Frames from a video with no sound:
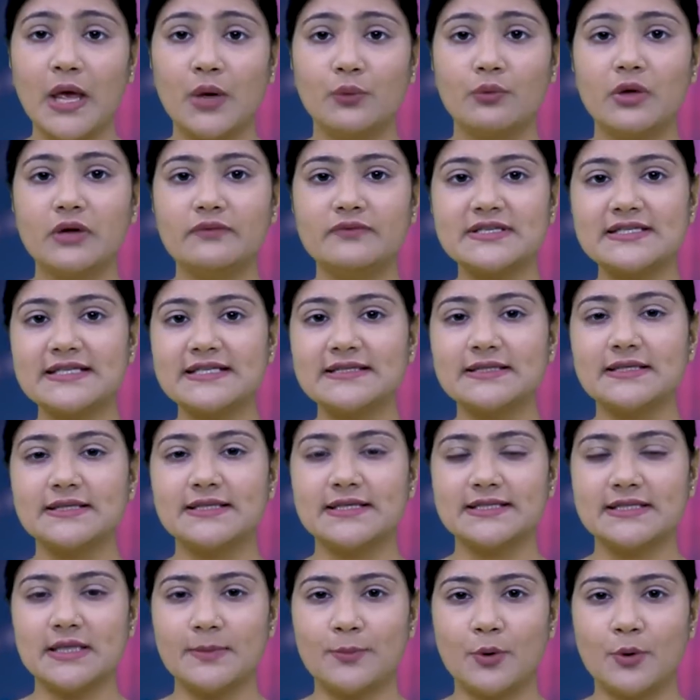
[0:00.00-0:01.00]
When we see the
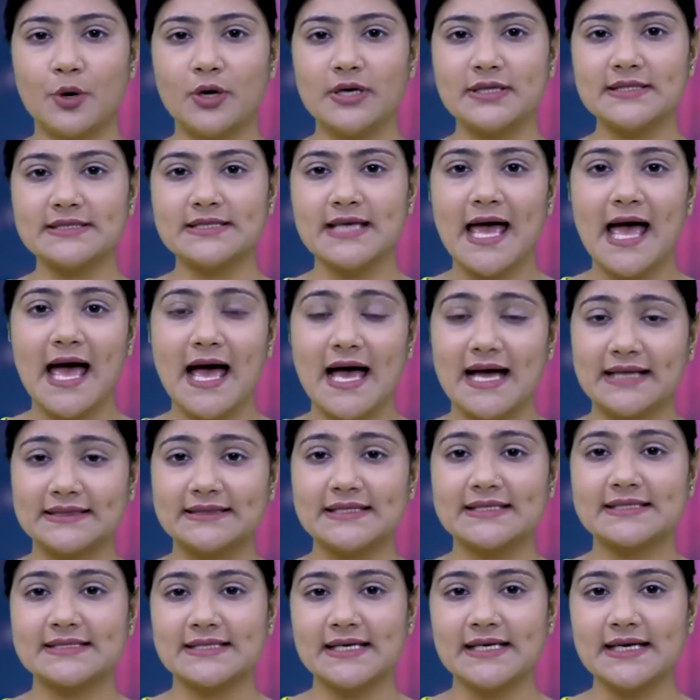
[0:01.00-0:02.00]
data points,
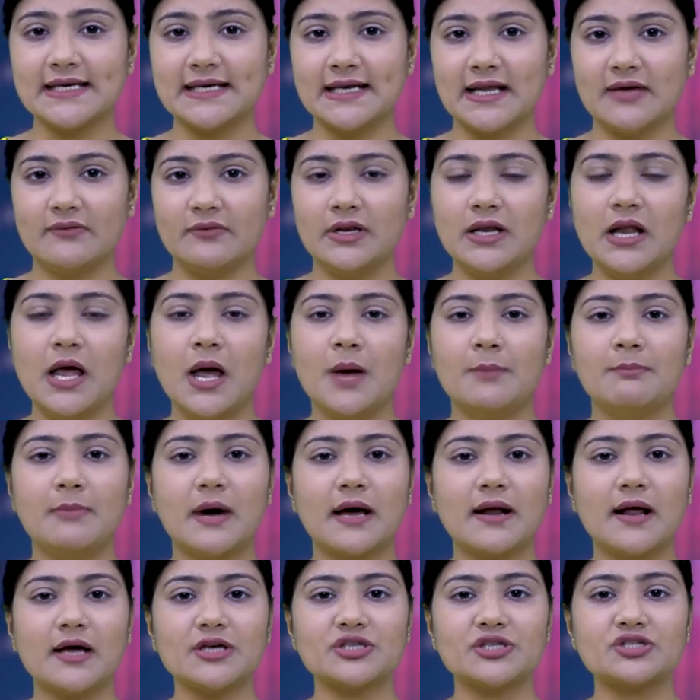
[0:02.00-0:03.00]
at the state level,
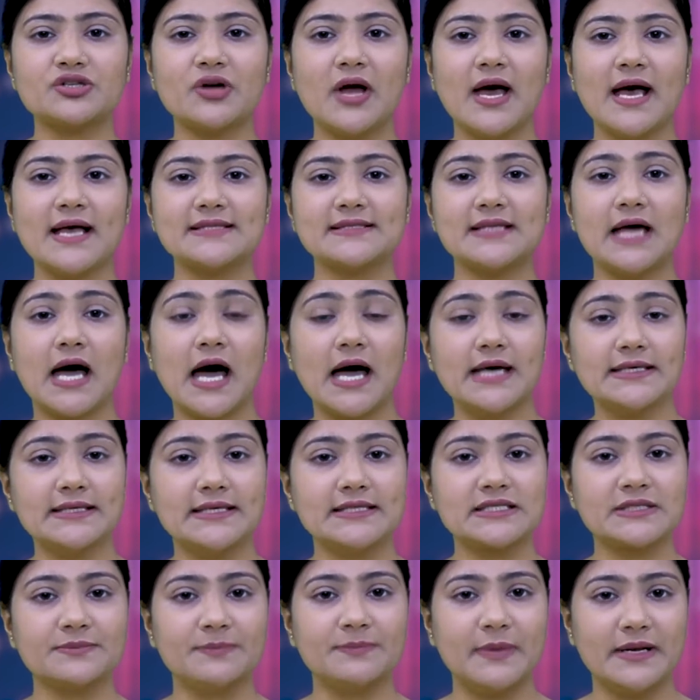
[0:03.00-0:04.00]
Maharashtra has the
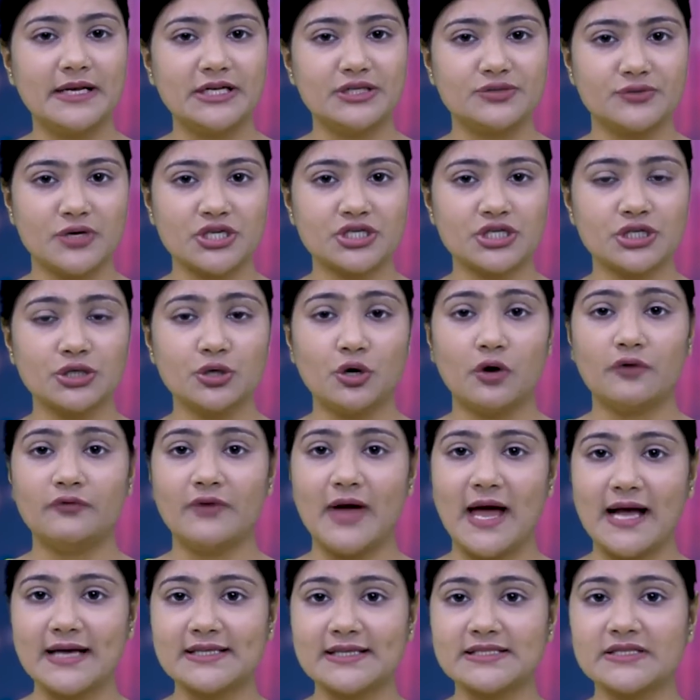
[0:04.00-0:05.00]
highest penetration
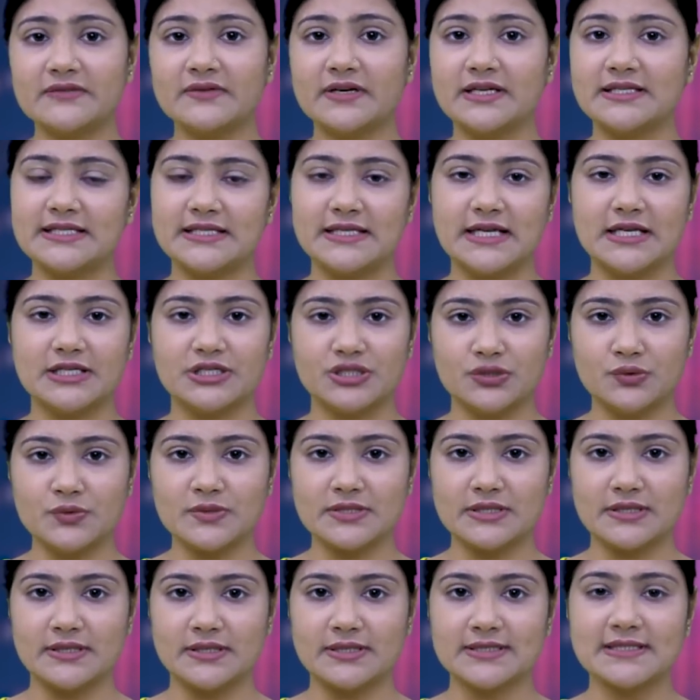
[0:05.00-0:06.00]
of active internet
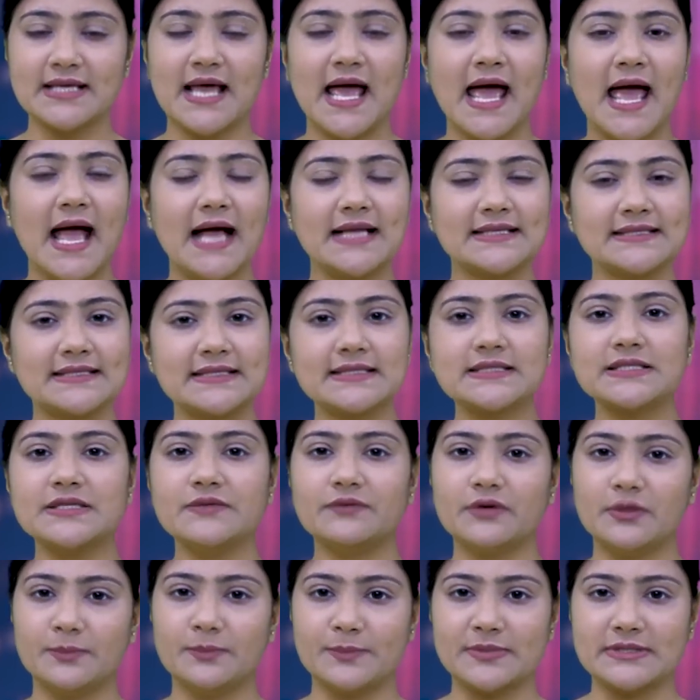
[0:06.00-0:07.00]
users at
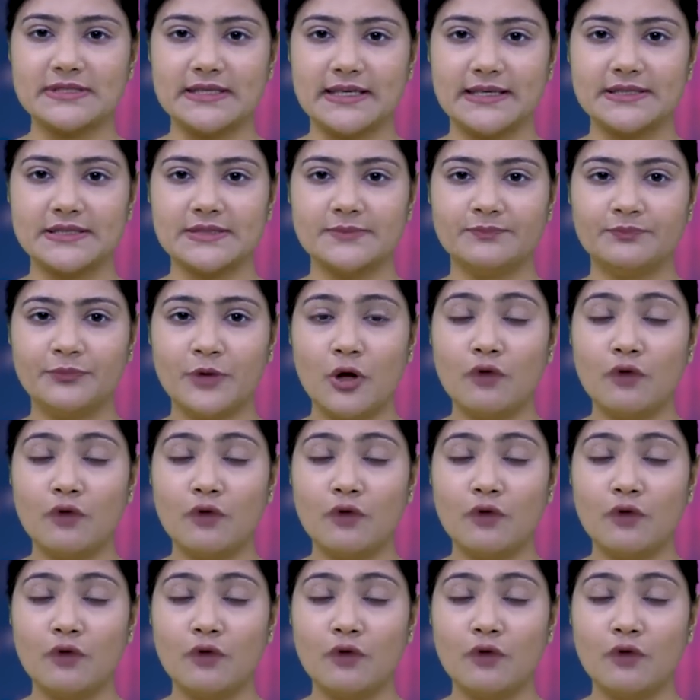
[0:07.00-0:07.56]
61%,